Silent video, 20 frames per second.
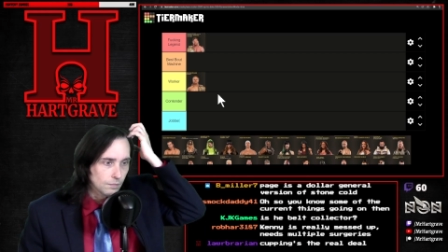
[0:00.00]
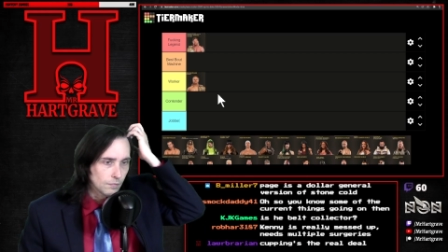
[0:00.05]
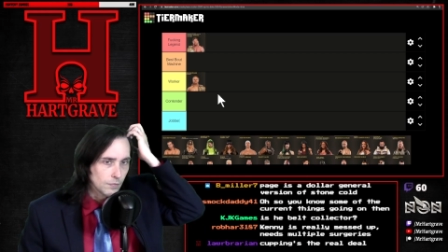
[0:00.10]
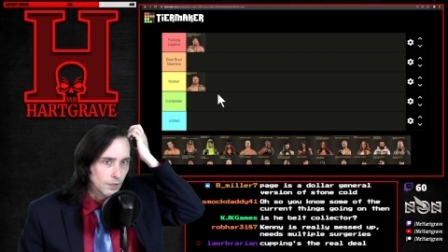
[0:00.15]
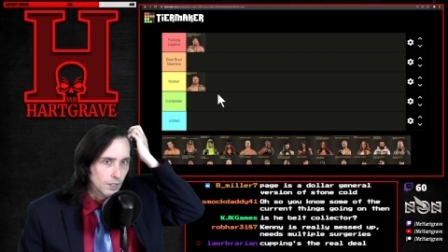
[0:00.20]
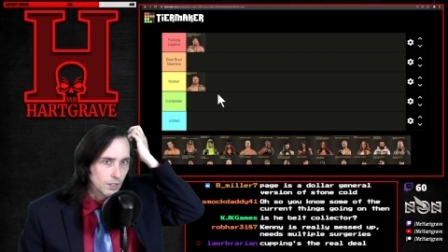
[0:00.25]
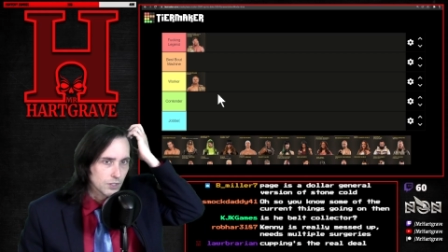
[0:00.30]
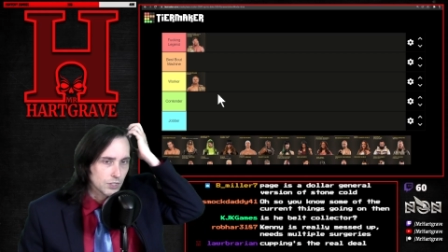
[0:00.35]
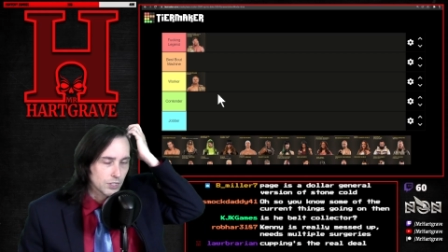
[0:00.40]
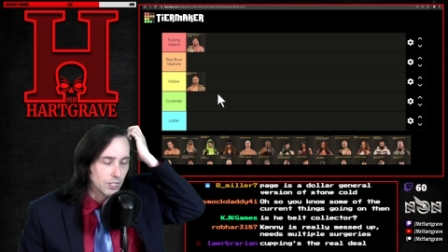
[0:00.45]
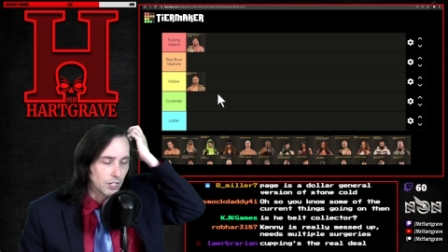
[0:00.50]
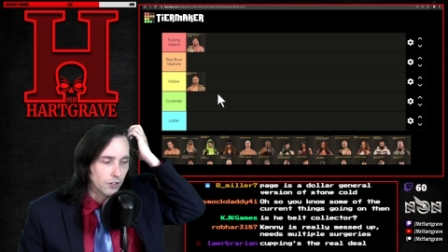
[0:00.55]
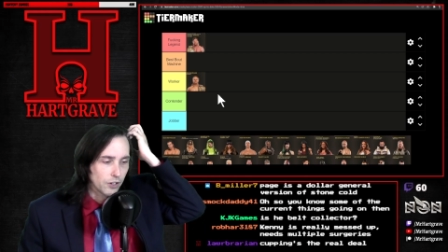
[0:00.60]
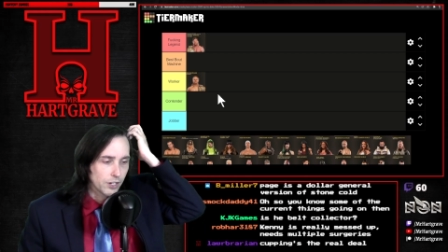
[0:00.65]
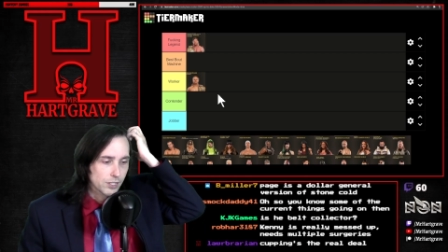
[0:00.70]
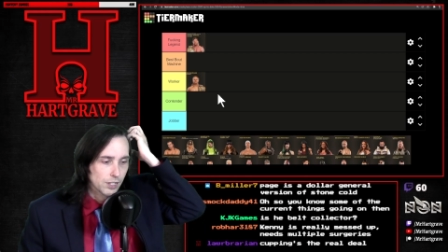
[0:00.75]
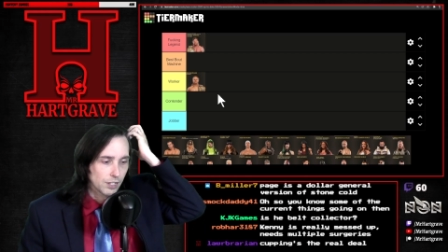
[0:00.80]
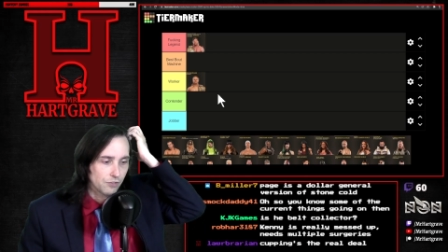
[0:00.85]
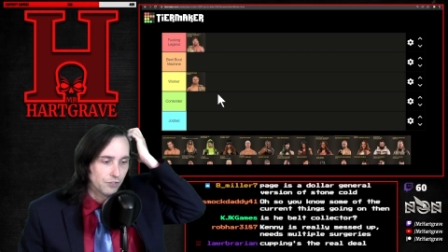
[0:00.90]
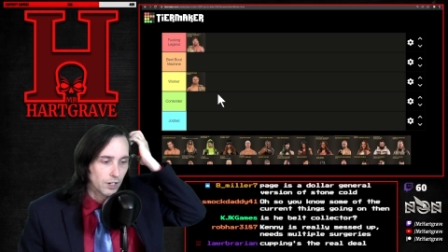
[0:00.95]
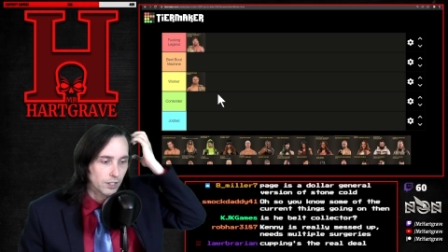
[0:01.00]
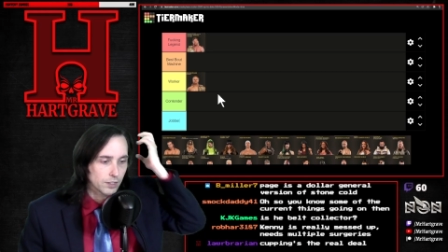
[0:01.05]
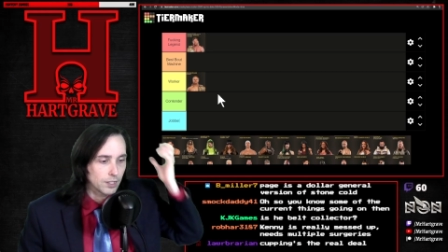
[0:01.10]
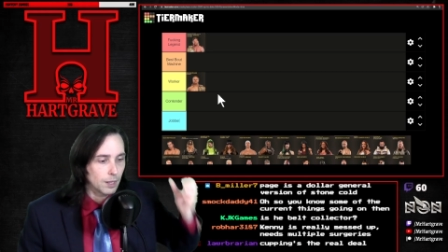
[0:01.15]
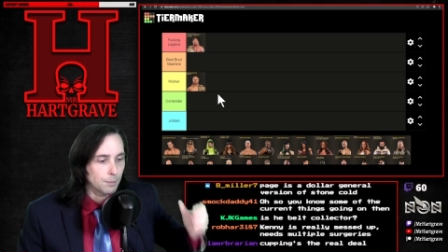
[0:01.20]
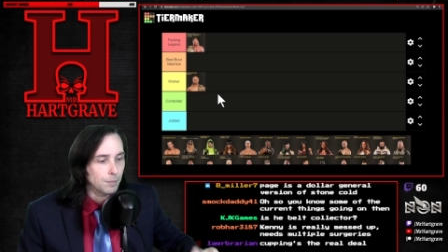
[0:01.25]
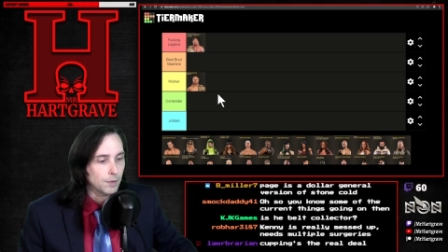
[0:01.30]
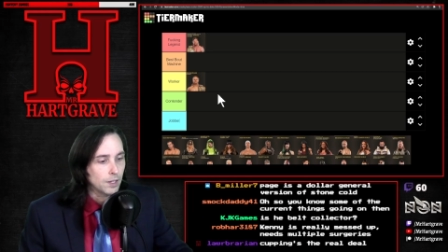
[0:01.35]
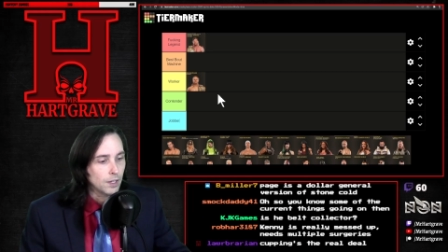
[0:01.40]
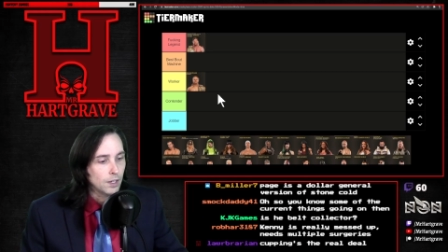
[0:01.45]
Seriously fucked
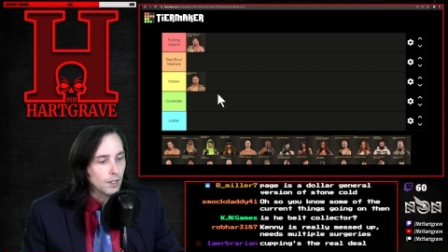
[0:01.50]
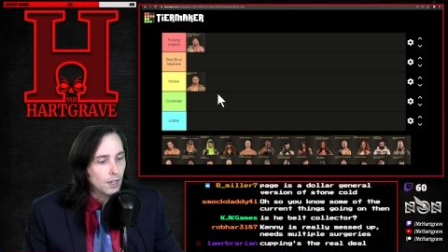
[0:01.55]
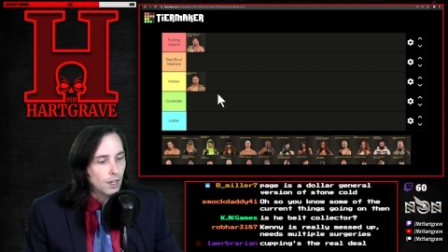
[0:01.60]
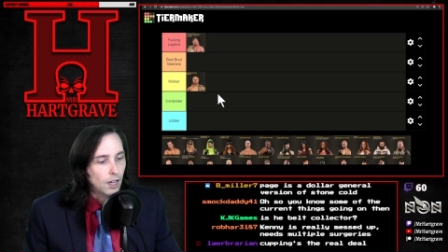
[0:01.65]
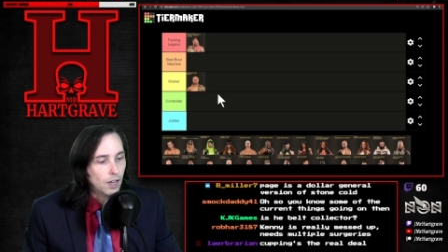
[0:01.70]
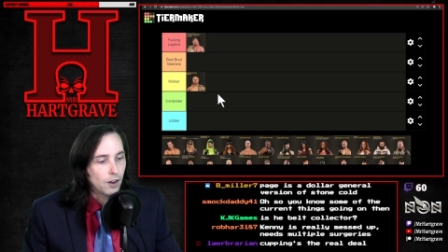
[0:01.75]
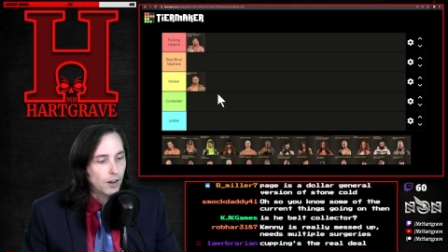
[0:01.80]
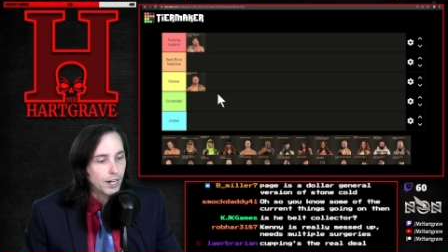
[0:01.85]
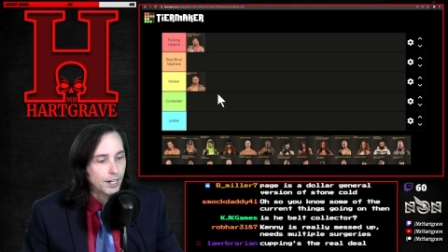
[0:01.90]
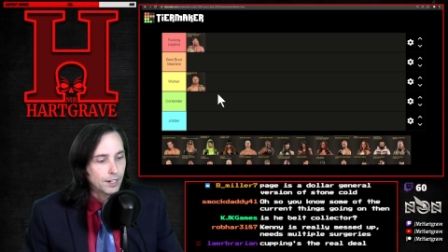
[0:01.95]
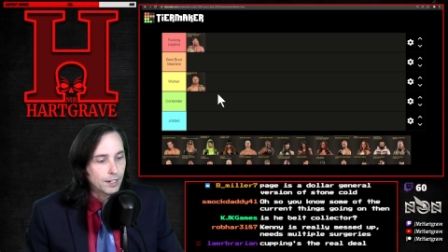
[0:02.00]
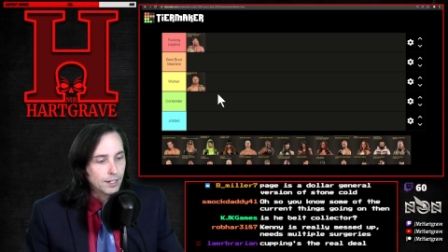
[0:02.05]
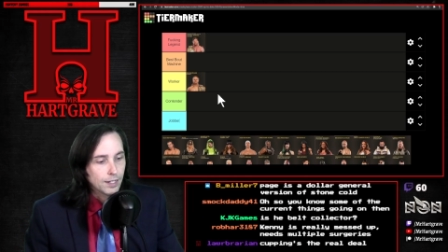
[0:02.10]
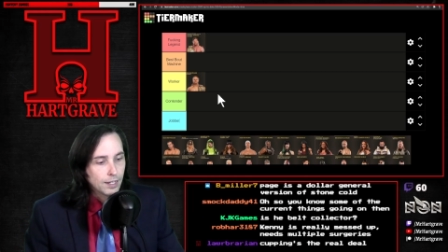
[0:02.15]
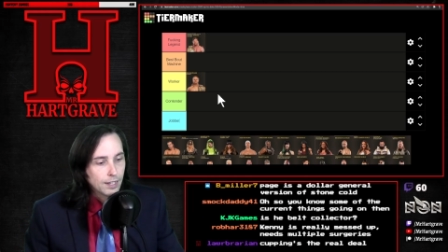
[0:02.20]
up. All right.